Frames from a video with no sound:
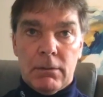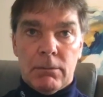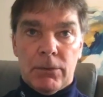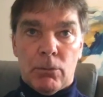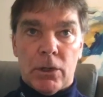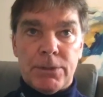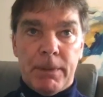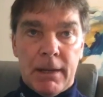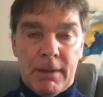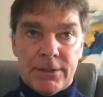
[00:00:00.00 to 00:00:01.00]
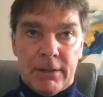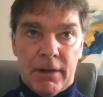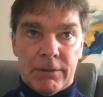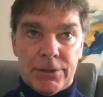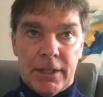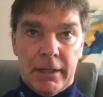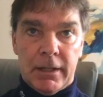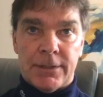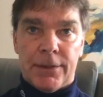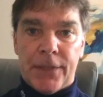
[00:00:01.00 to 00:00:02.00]
PMS I've ever seen
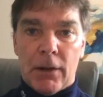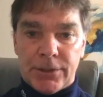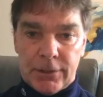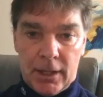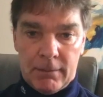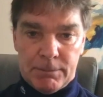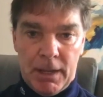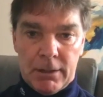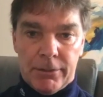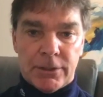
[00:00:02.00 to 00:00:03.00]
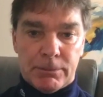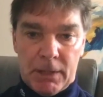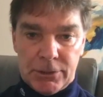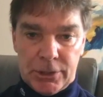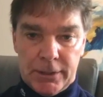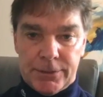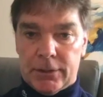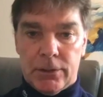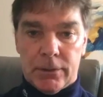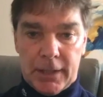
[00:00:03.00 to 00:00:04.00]
is 1,000 times better than spreadsheets
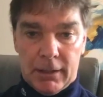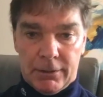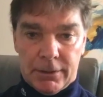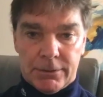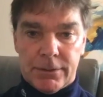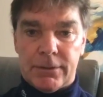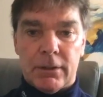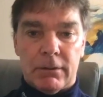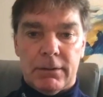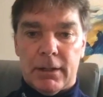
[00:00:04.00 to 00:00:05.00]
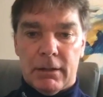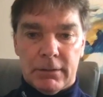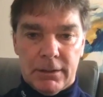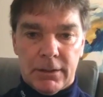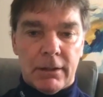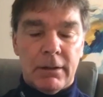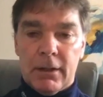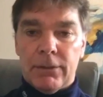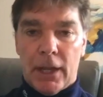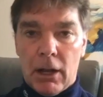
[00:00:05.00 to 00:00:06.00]
and Google Calendars. So,
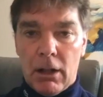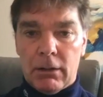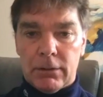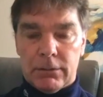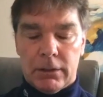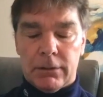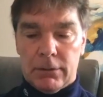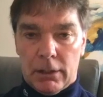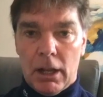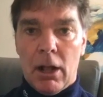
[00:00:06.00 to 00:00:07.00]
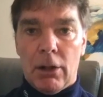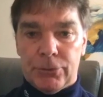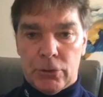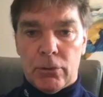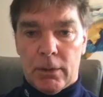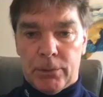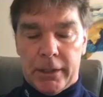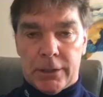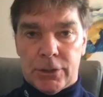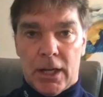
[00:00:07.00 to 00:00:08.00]
they all do a pretty
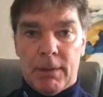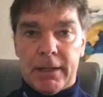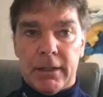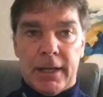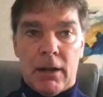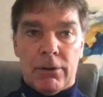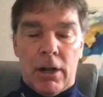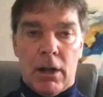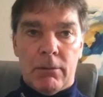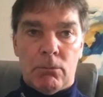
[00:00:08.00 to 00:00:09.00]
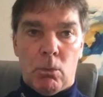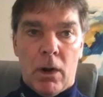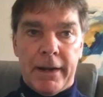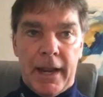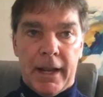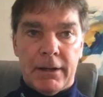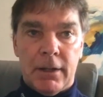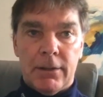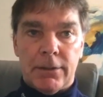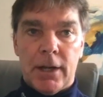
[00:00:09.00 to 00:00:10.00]
good job. I could count on one hand
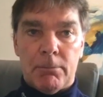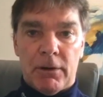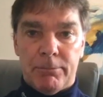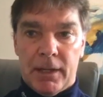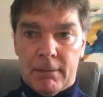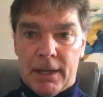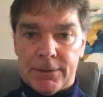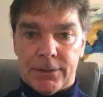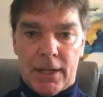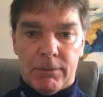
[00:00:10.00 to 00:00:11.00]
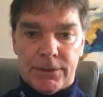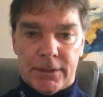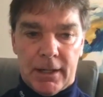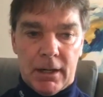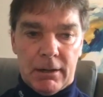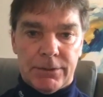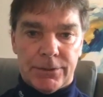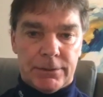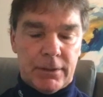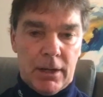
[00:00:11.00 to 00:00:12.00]
the number of PMSs I would say are
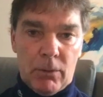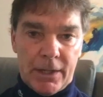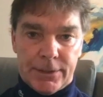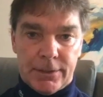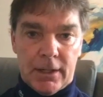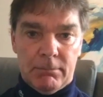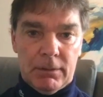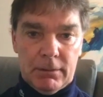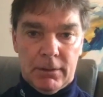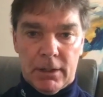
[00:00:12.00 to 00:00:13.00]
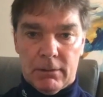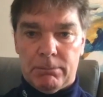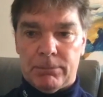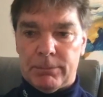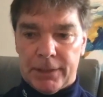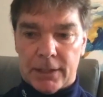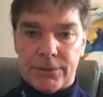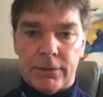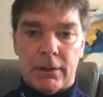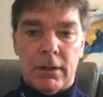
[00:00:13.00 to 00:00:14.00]
just a waste of time,
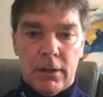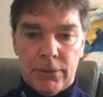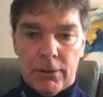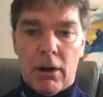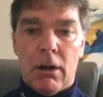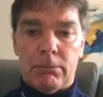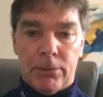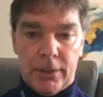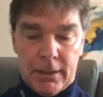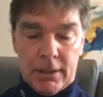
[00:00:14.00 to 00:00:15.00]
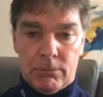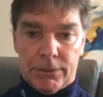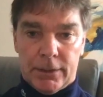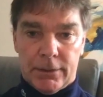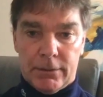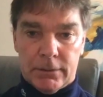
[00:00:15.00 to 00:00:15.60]
because they're all pretty good at what they do.